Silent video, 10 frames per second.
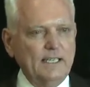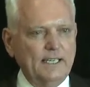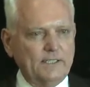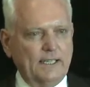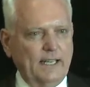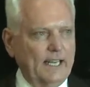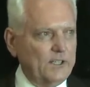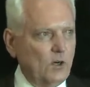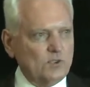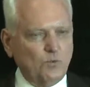and
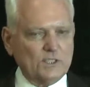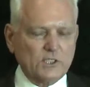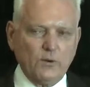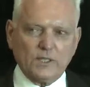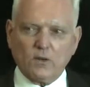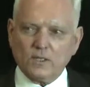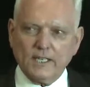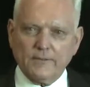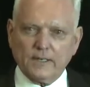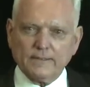knows what's going on in
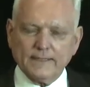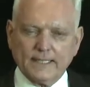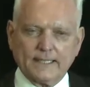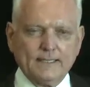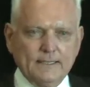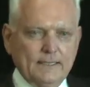every clinic.